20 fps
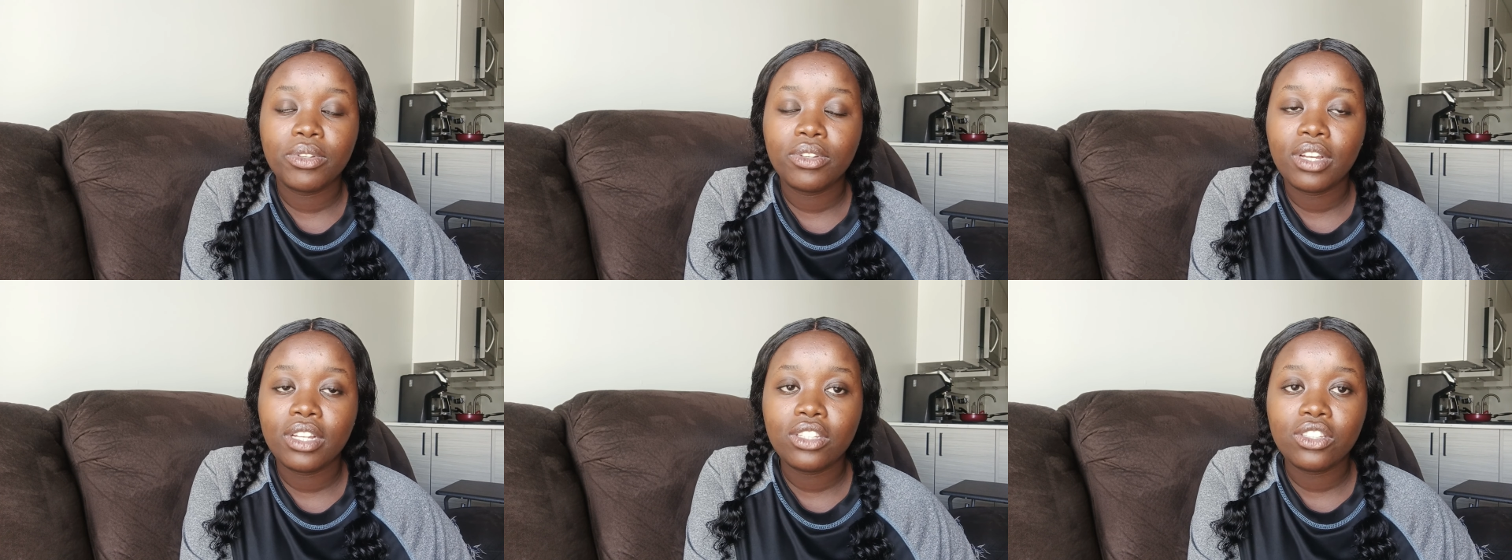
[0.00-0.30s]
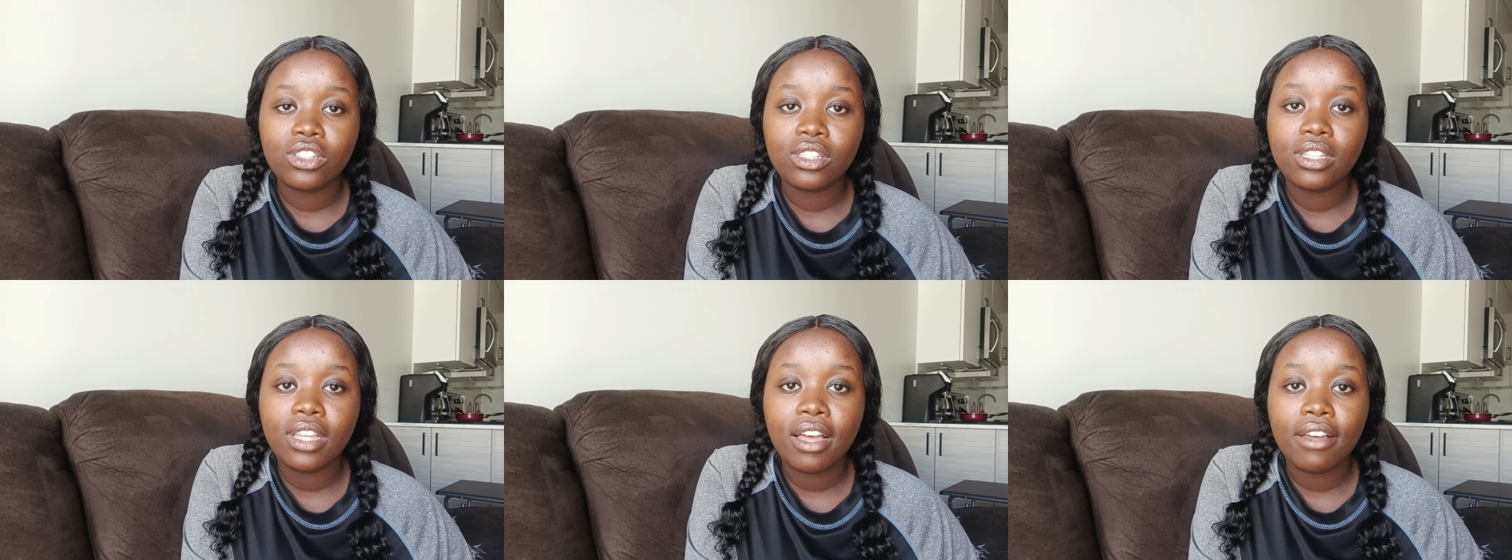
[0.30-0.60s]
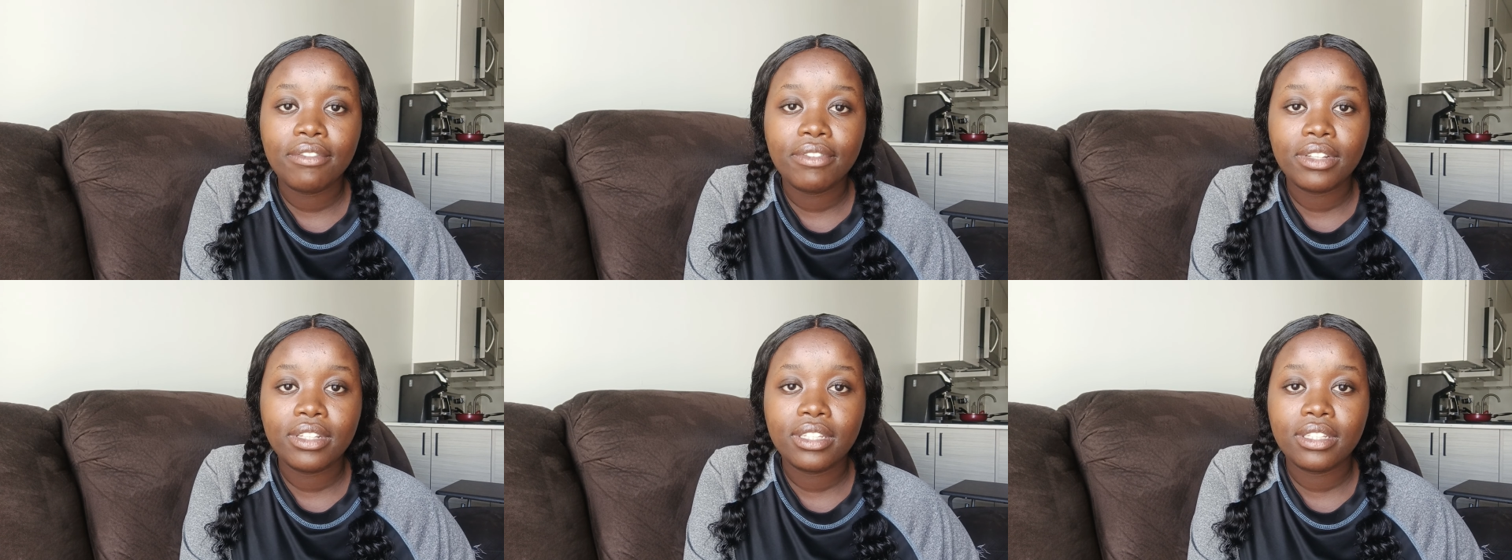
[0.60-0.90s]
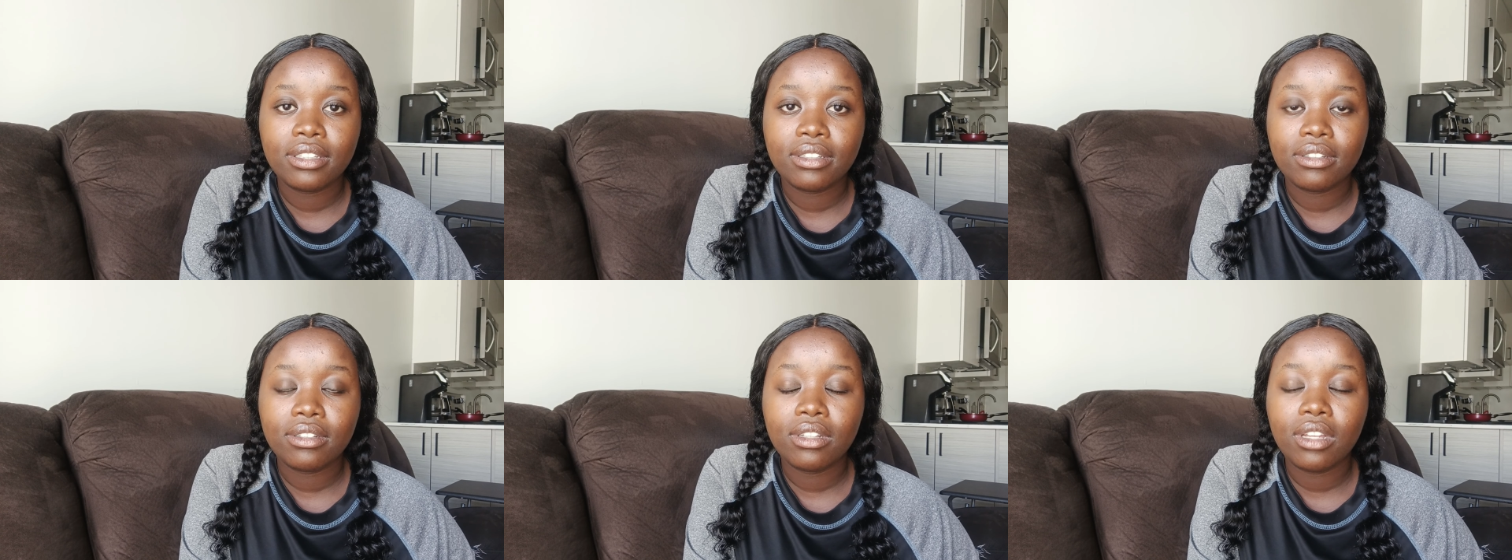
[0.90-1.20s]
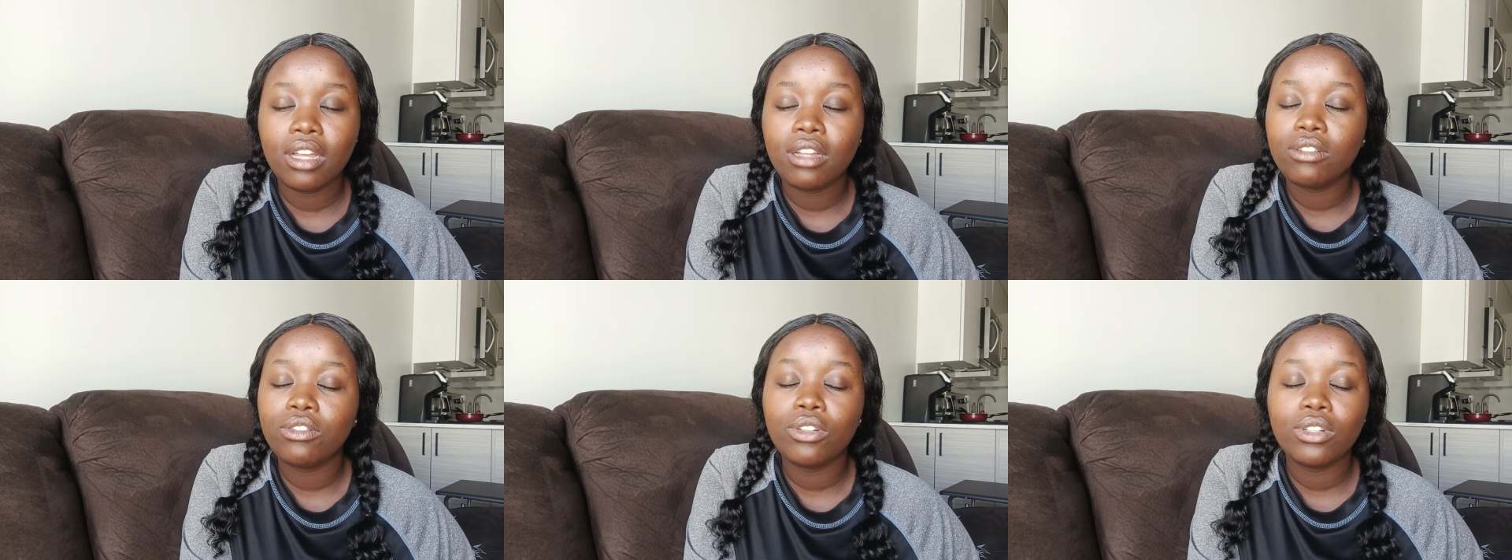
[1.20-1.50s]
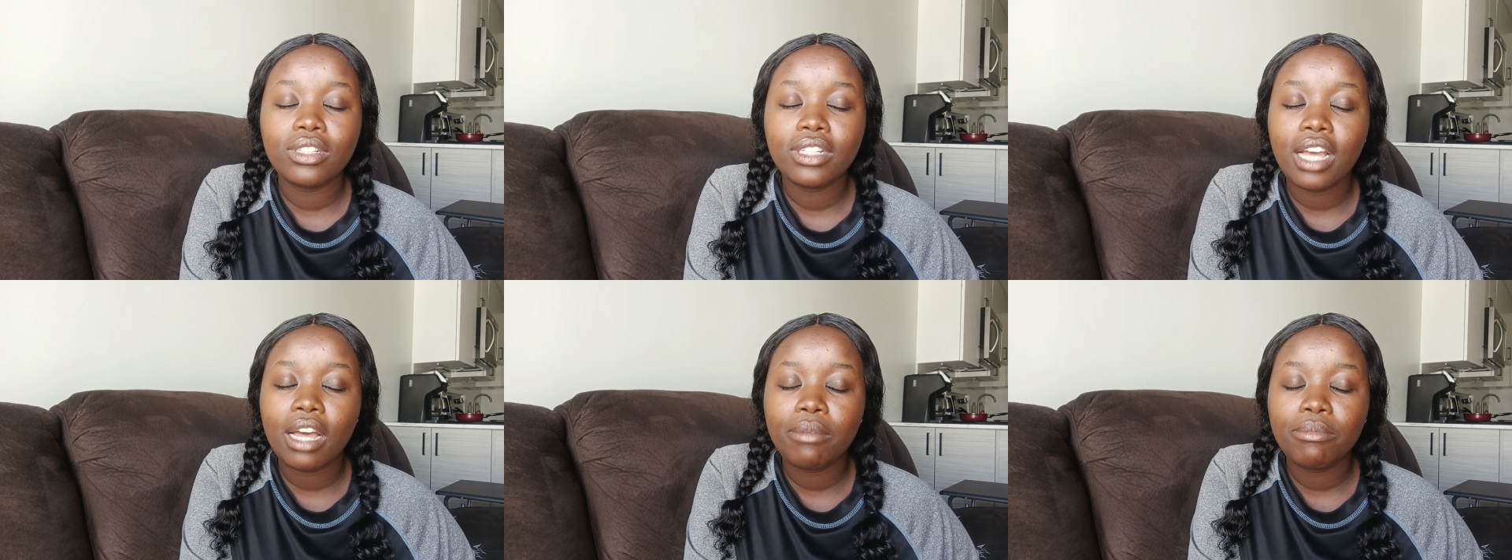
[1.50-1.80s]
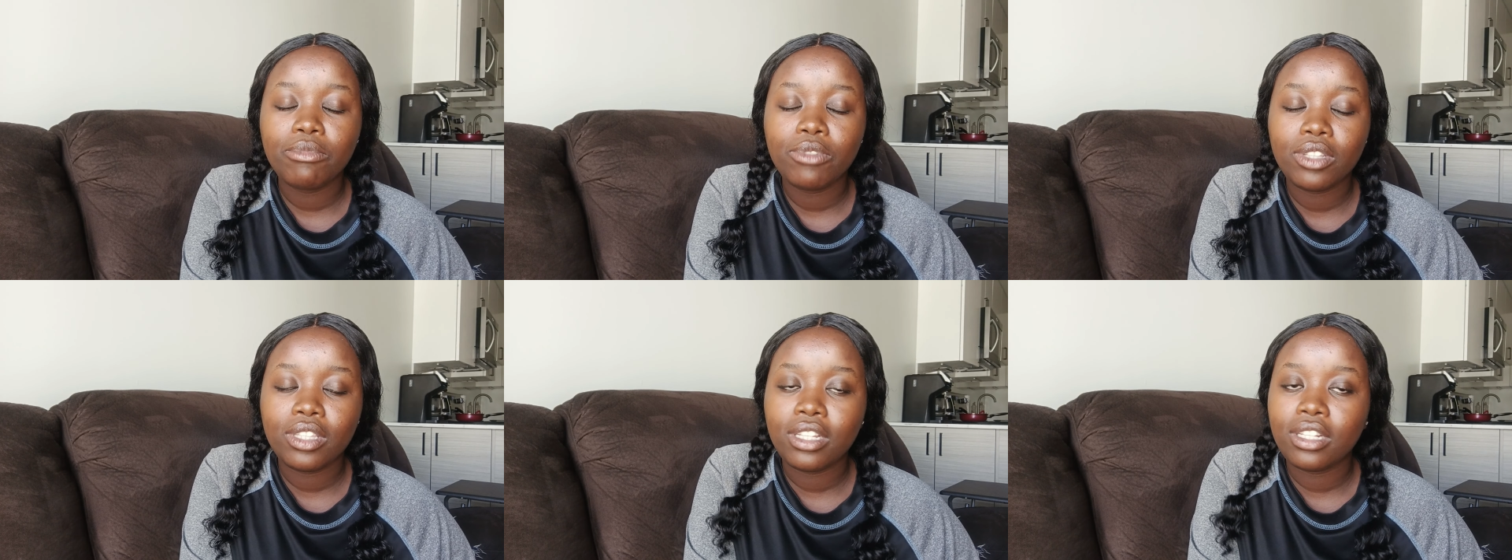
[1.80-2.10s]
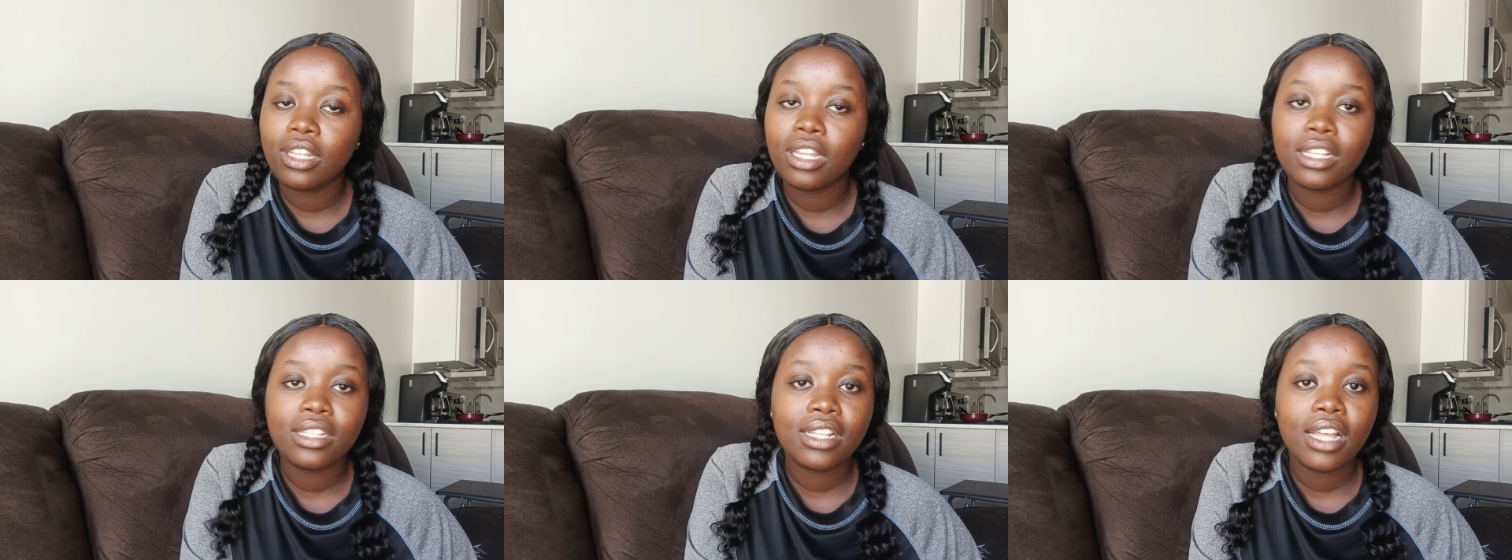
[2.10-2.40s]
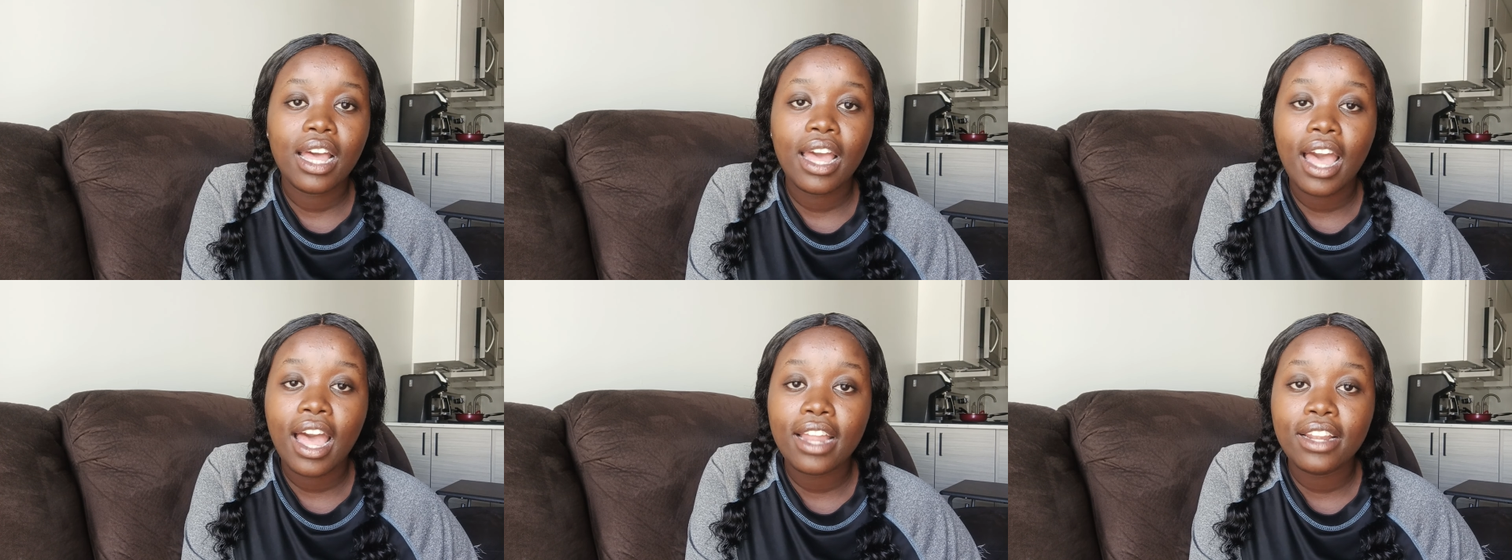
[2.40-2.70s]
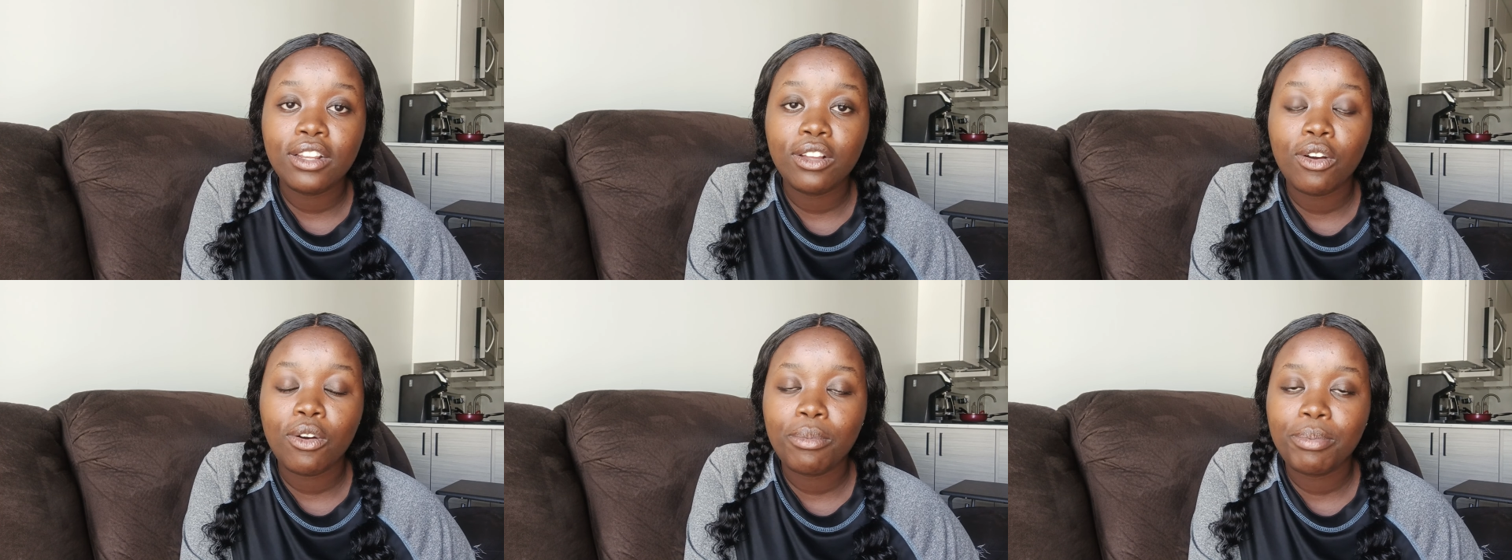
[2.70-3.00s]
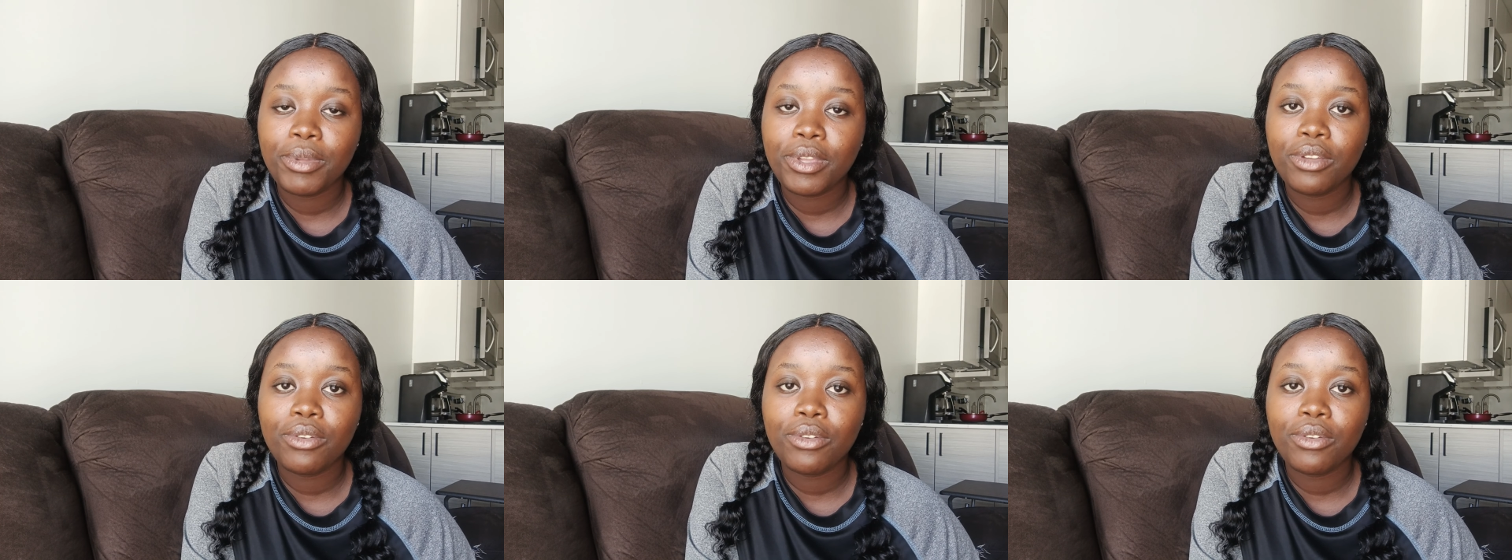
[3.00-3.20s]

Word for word: You can just have it. Uh, don't come with it as a hard copy.